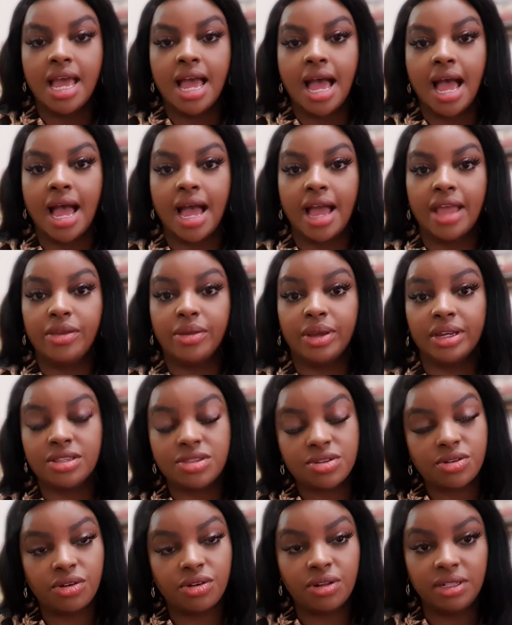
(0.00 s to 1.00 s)
Uh, you can
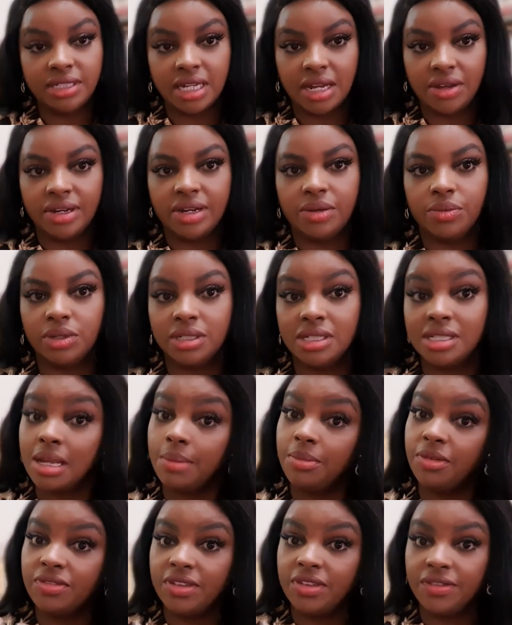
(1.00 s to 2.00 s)
scroll down and watch
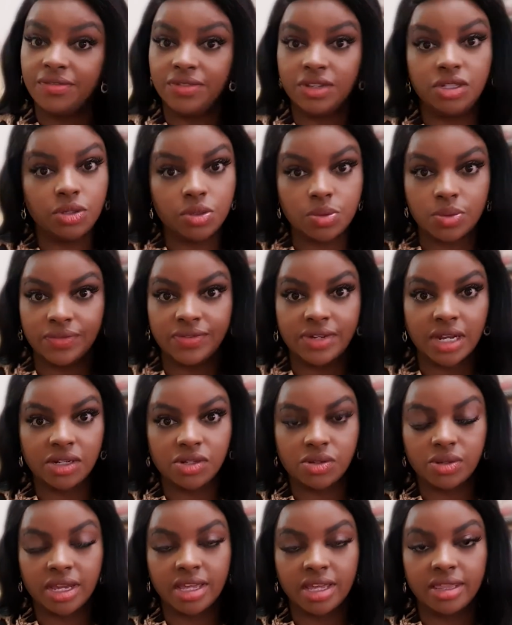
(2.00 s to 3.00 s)
some of the videos we've done
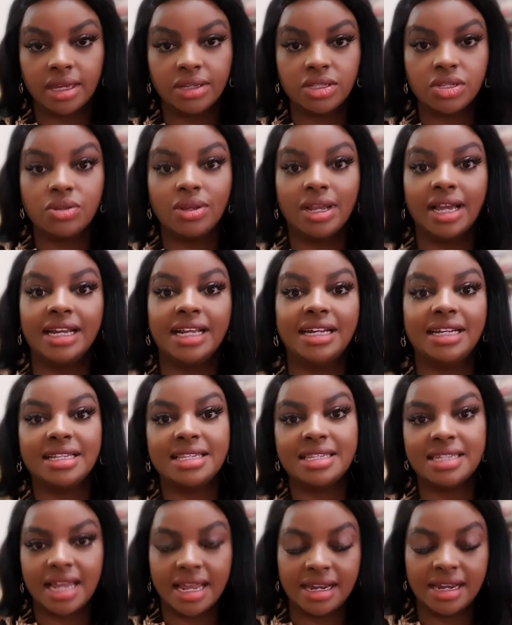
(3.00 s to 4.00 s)
together so you can
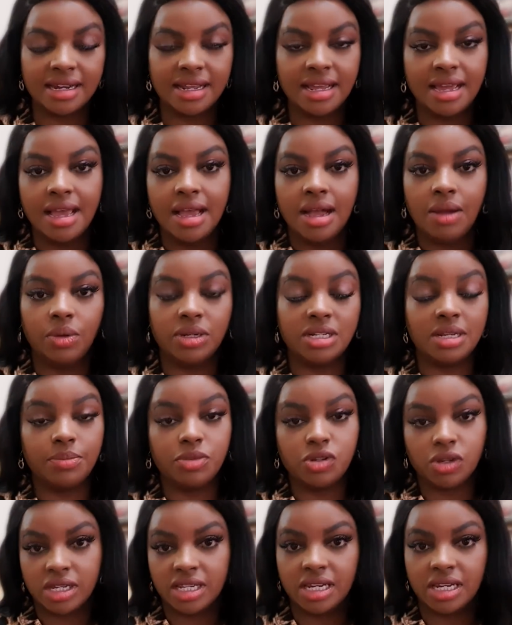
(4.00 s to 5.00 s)
understand what I'm
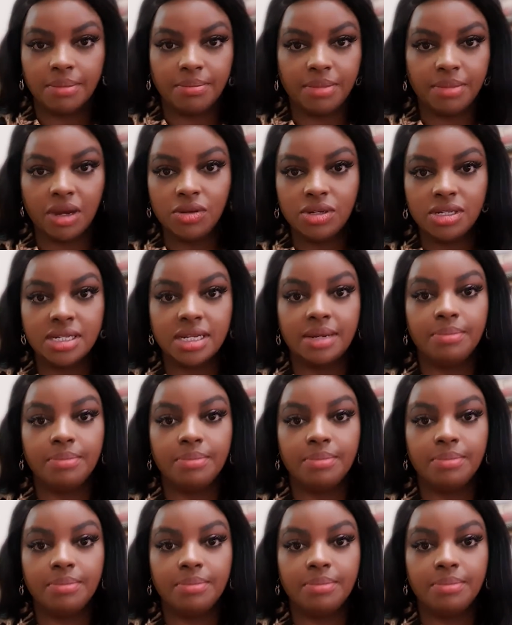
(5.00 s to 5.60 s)
talking about.